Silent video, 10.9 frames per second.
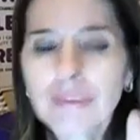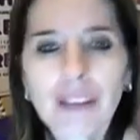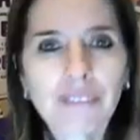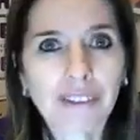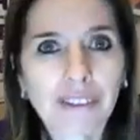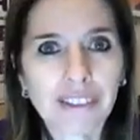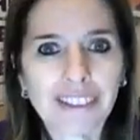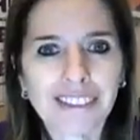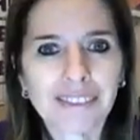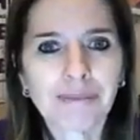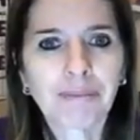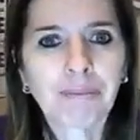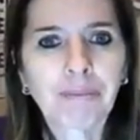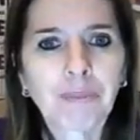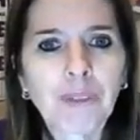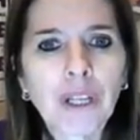Very good.
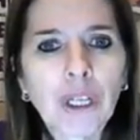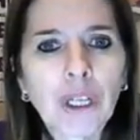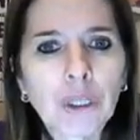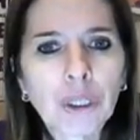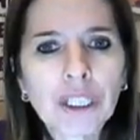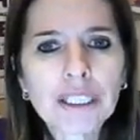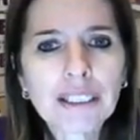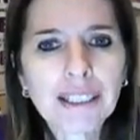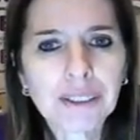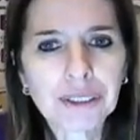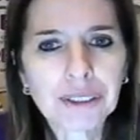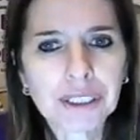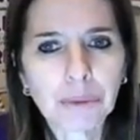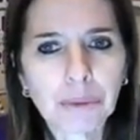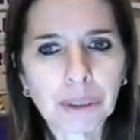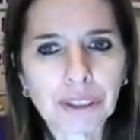Look at the letters in the
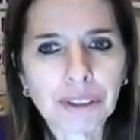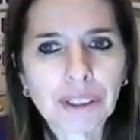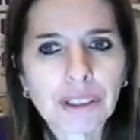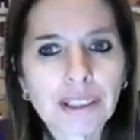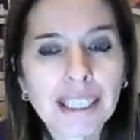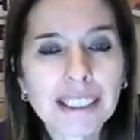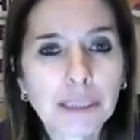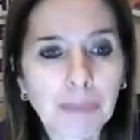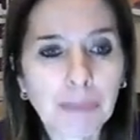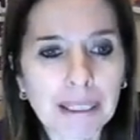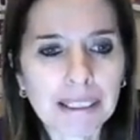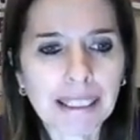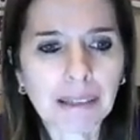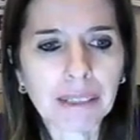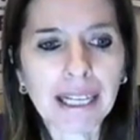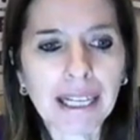word. Let's spell it
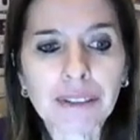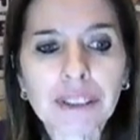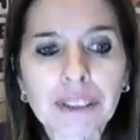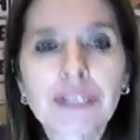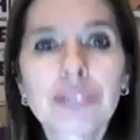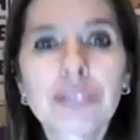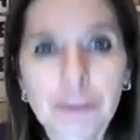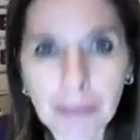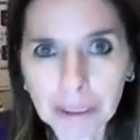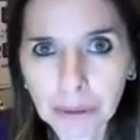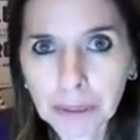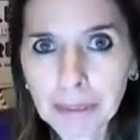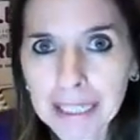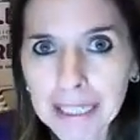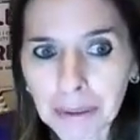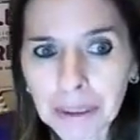out loud. Spell it with me
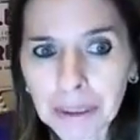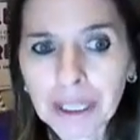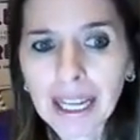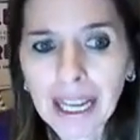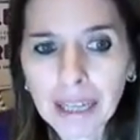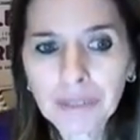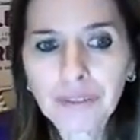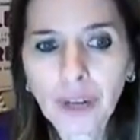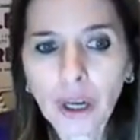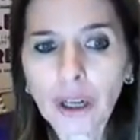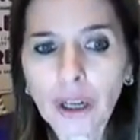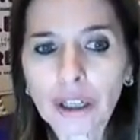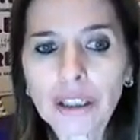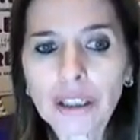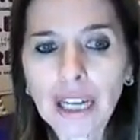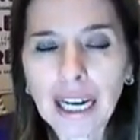now. F-R-I-E-N-D.